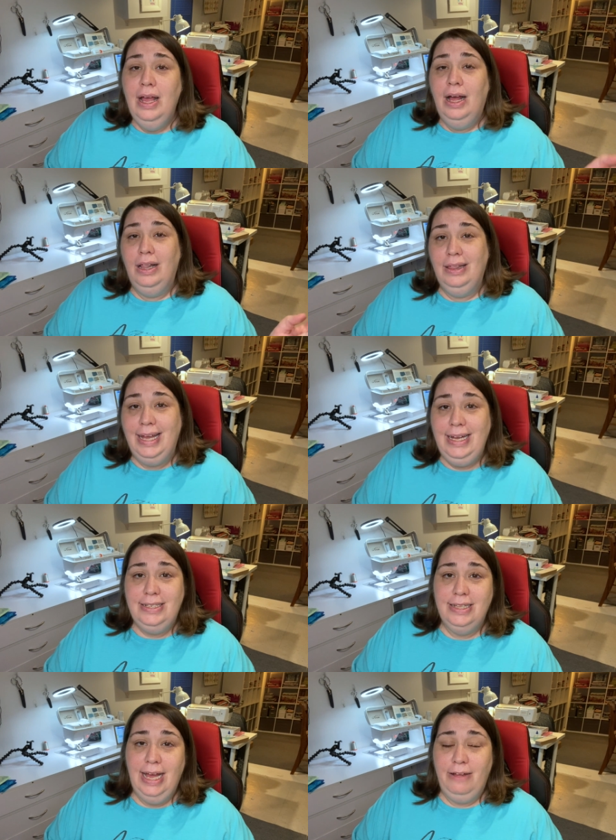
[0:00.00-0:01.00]
A link
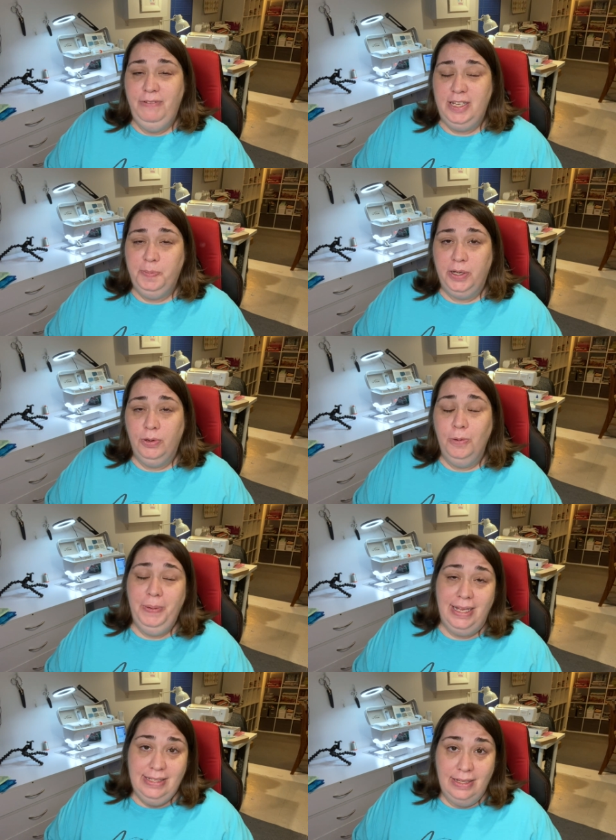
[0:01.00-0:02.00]
to that Facebook group
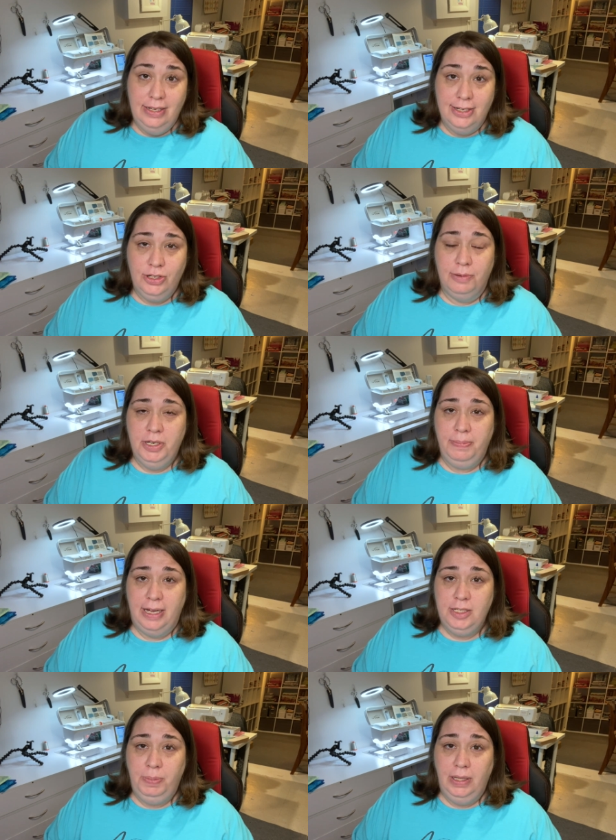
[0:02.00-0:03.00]
is in the description
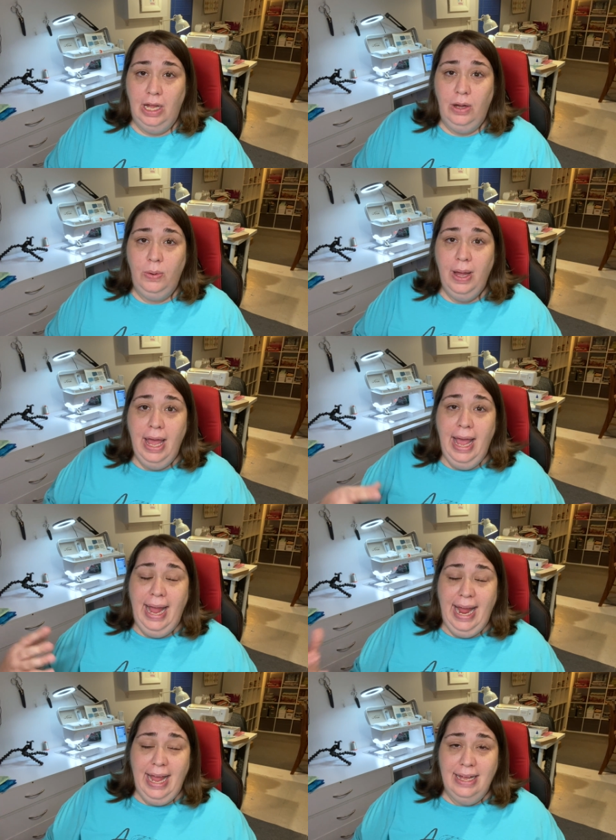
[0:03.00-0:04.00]
box below,
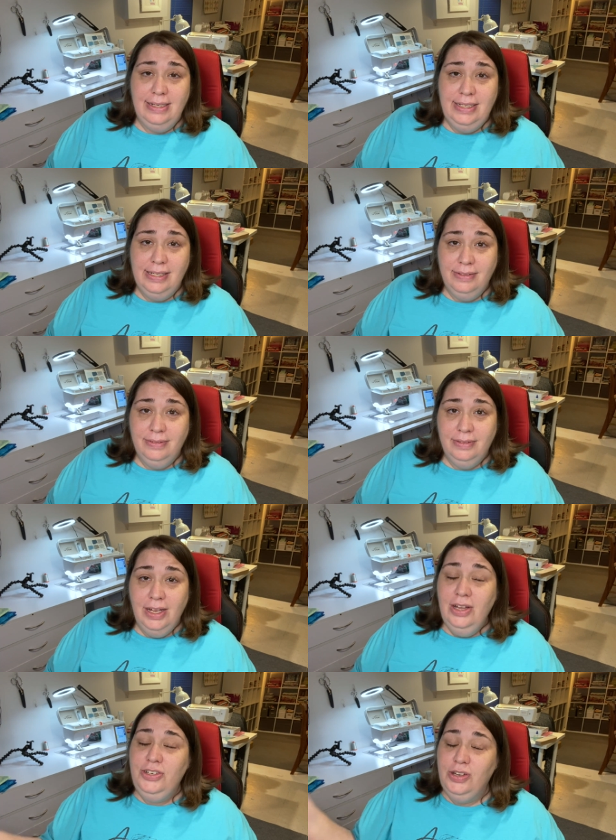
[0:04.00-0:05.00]
and
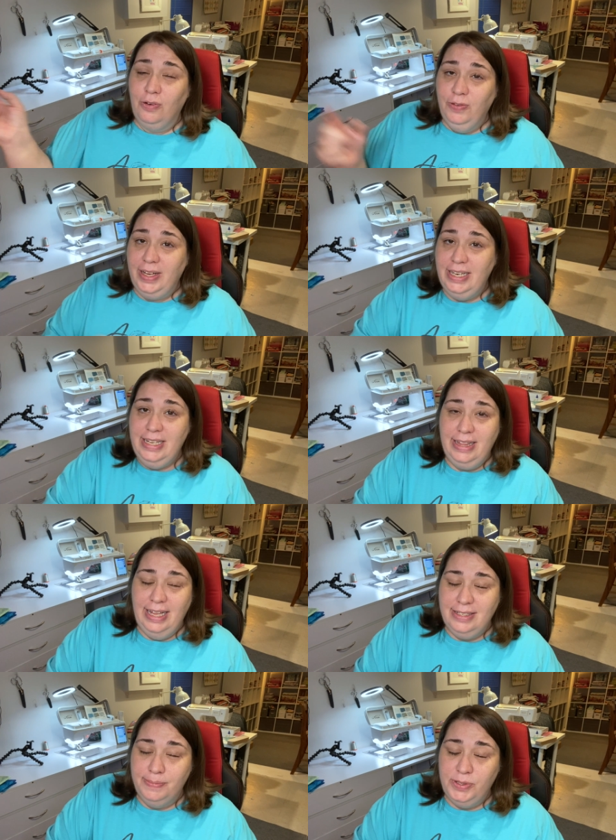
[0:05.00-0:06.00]
Don't forget to hit
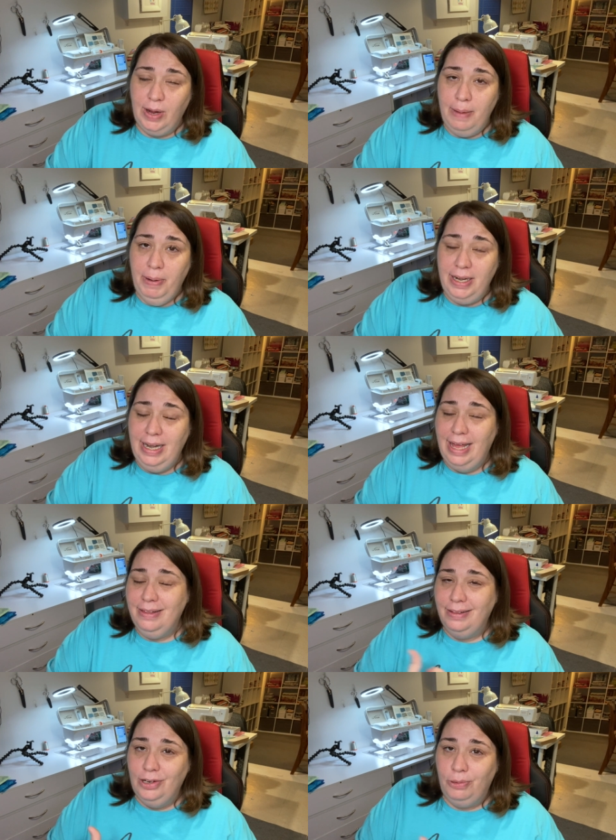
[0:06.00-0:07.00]
that subscribe button and
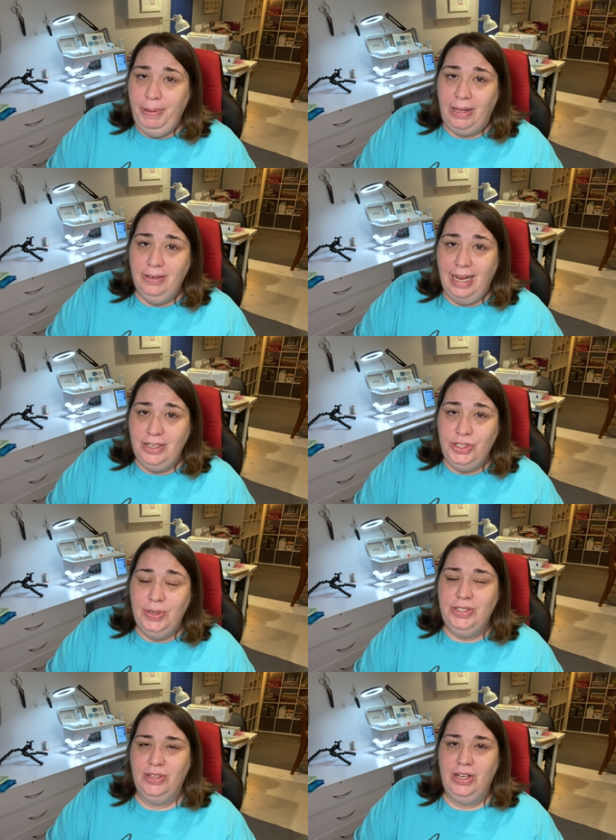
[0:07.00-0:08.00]
the little bell next to
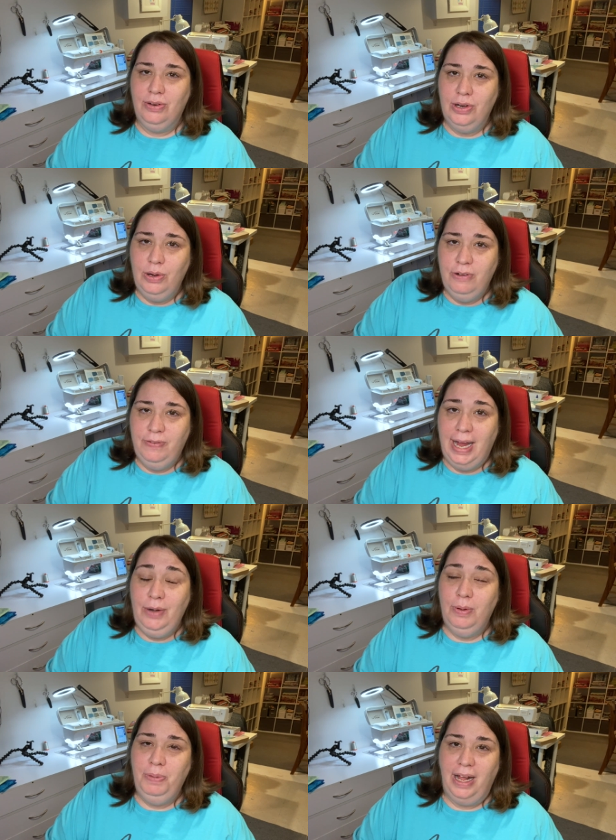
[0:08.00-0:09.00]
it so that you're
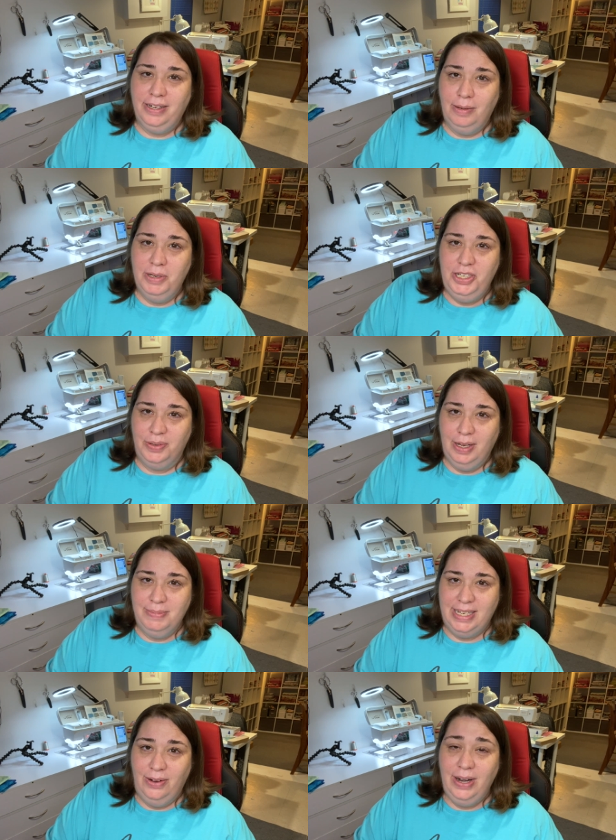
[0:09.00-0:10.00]
notified when block number 2
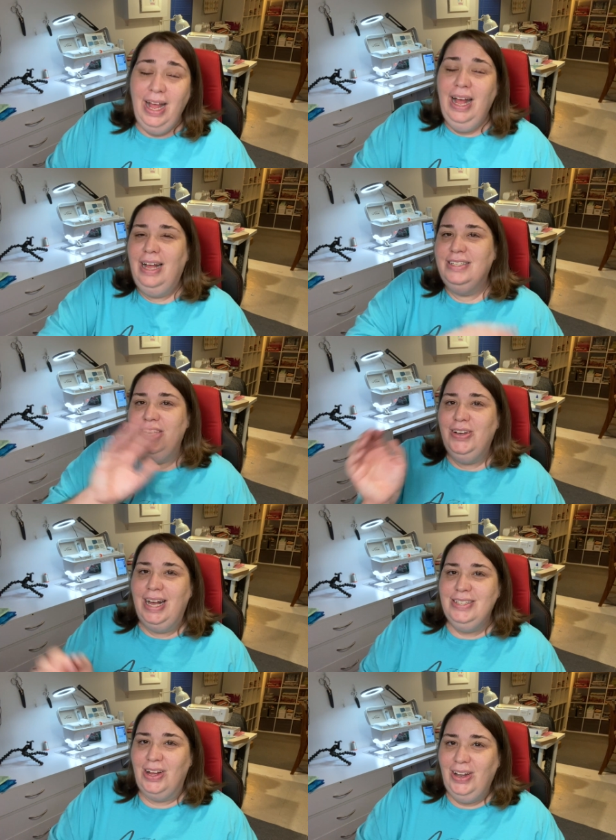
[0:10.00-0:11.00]
comes out. I'll see you
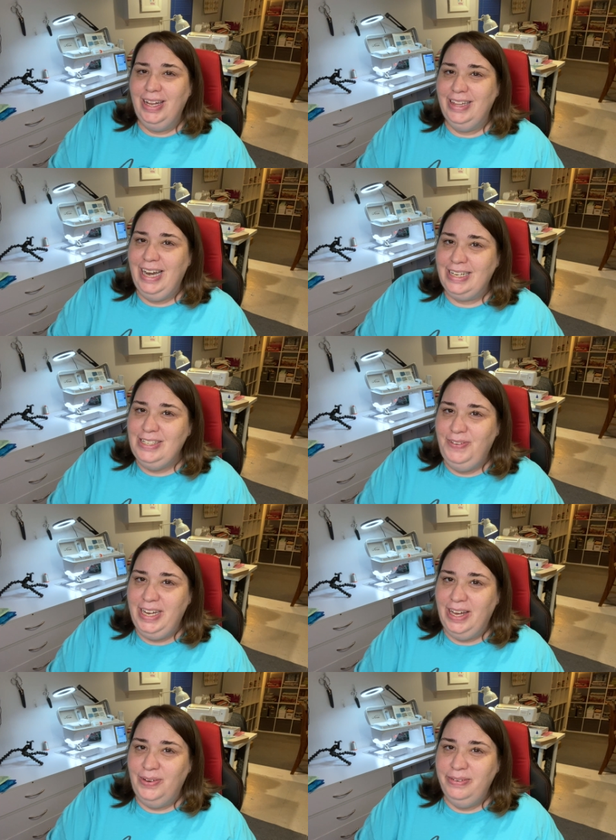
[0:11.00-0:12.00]
guys all in the next
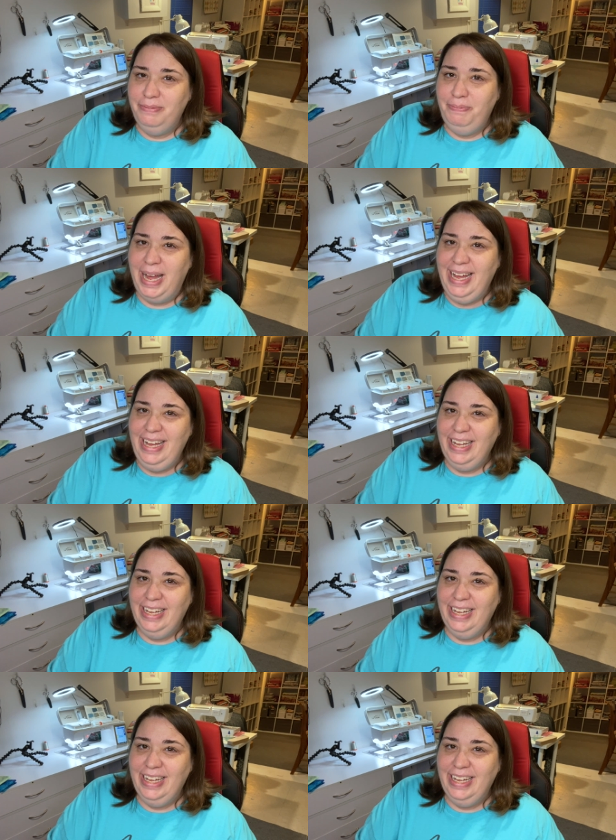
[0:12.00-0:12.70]
video. Bye!